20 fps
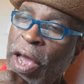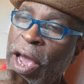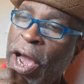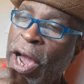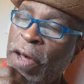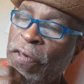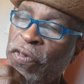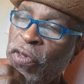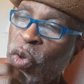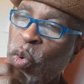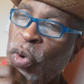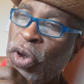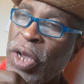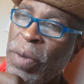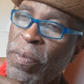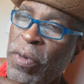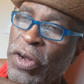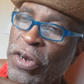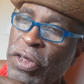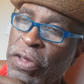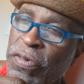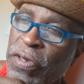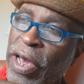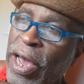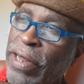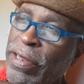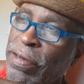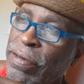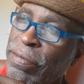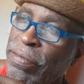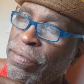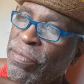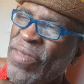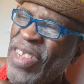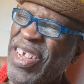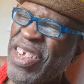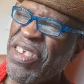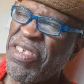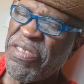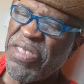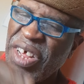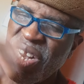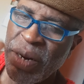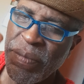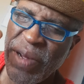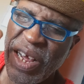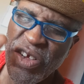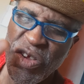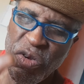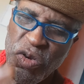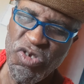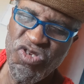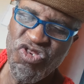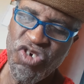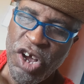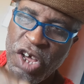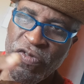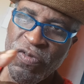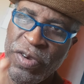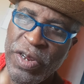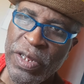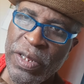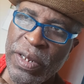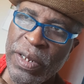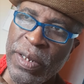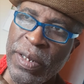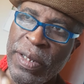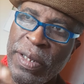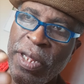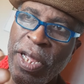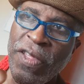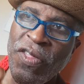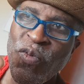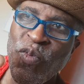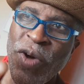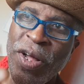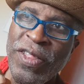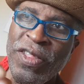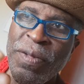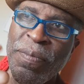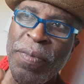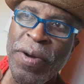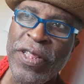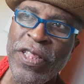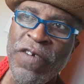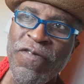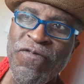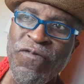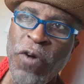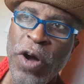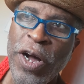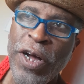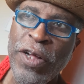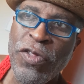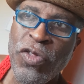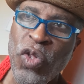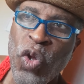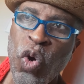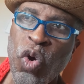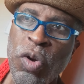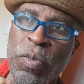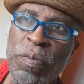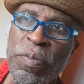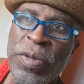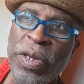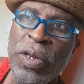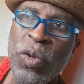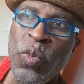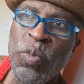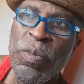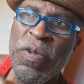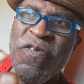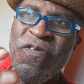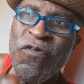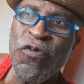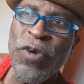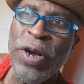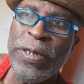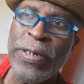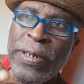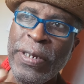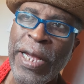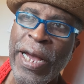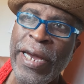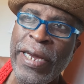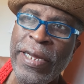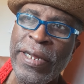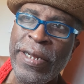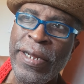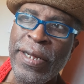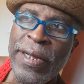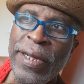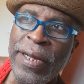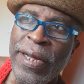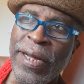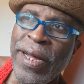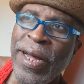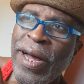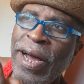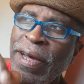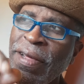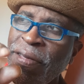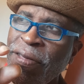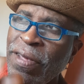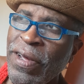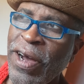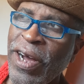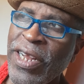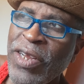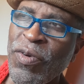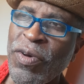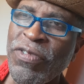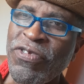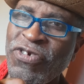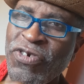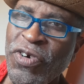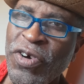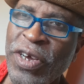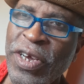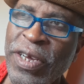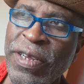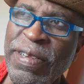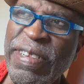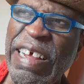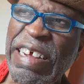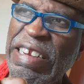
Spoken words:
asks you where money is at, tell them how you do drugs with it. That's what the motherfucker told me before I signed it. I thought they were joking,